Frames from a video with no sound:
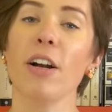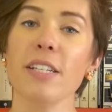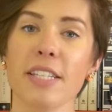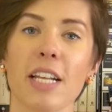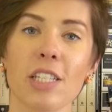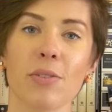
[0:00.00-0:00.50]
Our
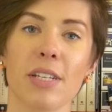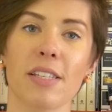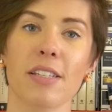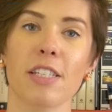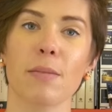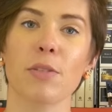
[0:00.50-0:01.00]
mm. sensory
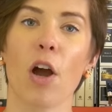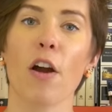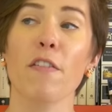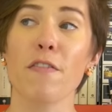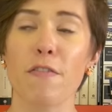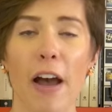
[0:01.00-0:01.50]
systems
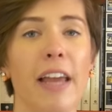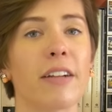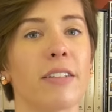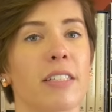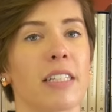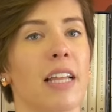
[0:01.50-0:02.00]
are
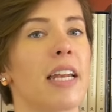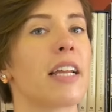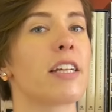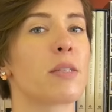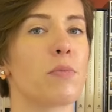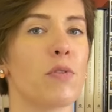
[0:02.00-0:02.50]
vital to
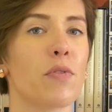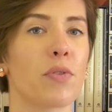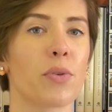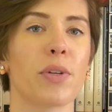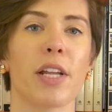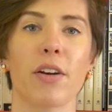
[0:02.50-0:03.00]
letting us move
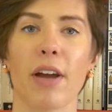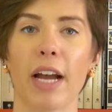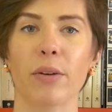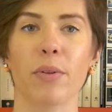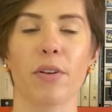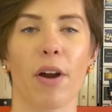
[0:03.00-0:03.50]
through and
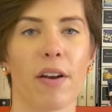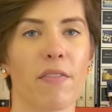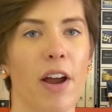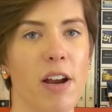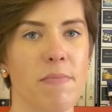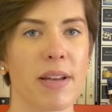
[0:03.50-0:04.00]
interact with our
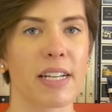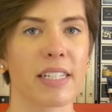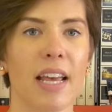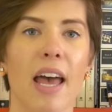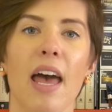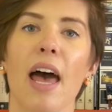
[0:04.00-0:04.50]
environment
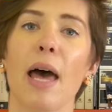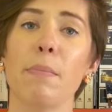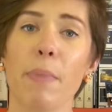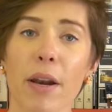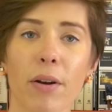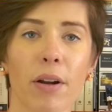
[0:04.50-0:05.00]

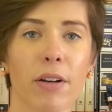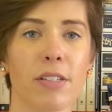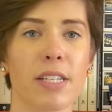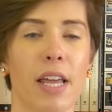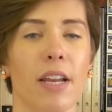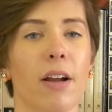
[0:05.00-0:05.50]
and better
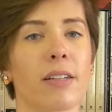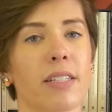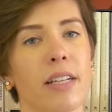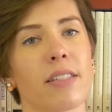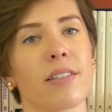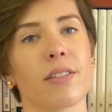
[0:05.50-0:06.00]
understanding our
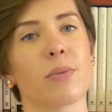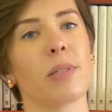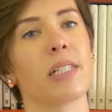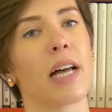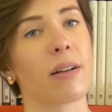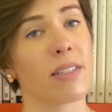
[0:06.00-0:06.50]
senses
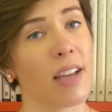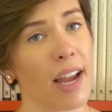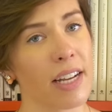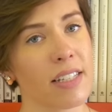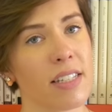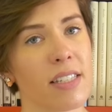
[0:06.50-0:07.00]
will allow
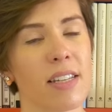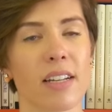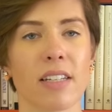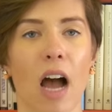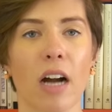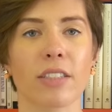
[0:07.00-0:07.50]
scientists
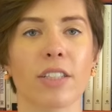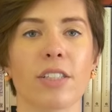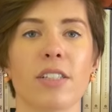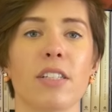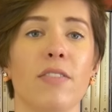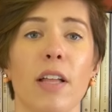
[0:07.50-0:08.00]
and
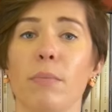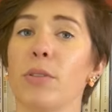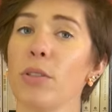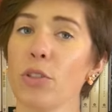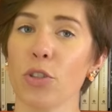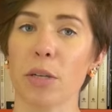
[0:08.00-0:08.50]
doctors to develop
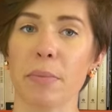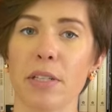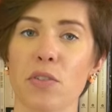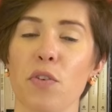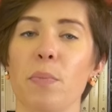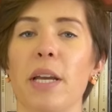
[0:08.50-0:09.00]
new
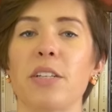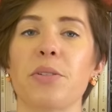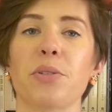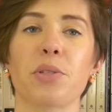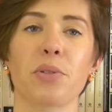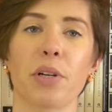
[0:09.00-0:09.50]
treatments for
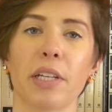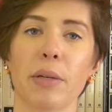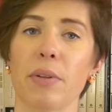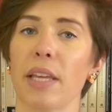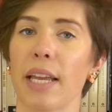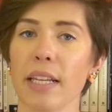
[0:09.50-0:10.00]
patients
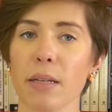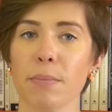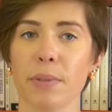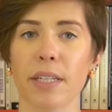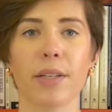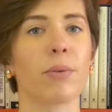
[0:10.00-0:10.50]
struggling with
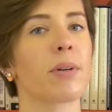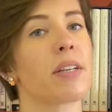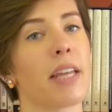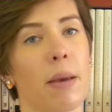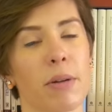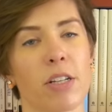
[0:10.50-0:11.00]
incomplete or
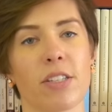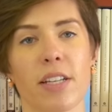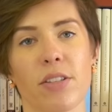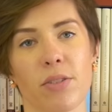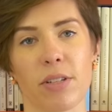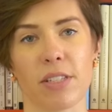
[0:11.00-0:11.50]
damaged
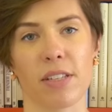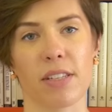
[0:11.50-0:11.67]
sensory